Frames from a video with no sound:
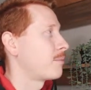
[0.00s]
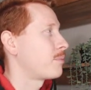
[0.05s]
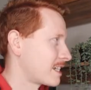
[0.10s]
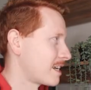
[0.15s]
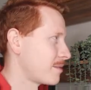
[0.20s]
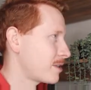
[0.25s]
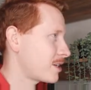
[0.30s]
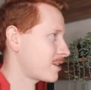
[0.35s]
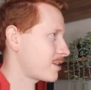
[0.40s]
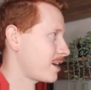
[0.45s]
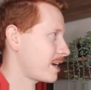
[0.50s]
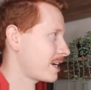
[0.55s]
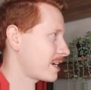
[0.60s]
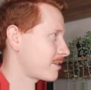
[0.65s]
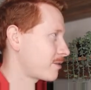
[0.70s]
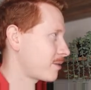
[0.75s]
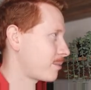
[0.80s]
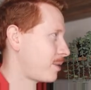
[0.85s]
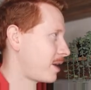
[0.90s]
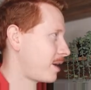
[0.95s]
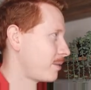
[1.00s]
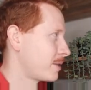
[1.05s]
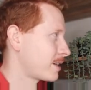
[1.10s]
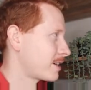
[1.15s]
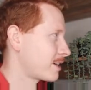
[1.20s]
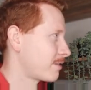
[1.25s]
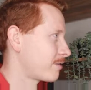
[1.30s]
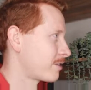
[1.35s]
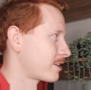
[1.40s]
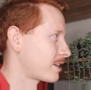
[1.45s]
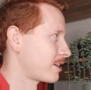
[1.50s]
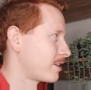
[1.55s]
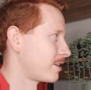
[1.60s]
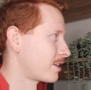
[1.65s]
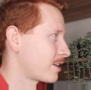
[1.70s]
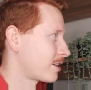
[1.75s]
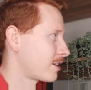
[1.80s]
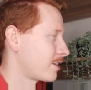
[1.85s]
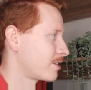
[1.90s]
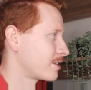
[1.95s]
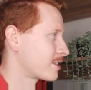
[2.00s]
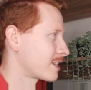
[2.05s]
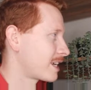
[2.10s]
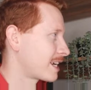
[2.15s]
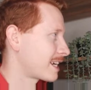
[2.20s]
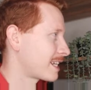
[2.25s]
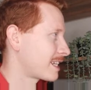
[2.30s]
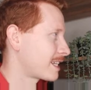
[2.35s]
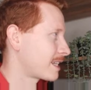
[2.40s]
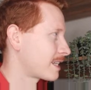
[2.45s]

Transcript: Democratic Republic of the Congo is like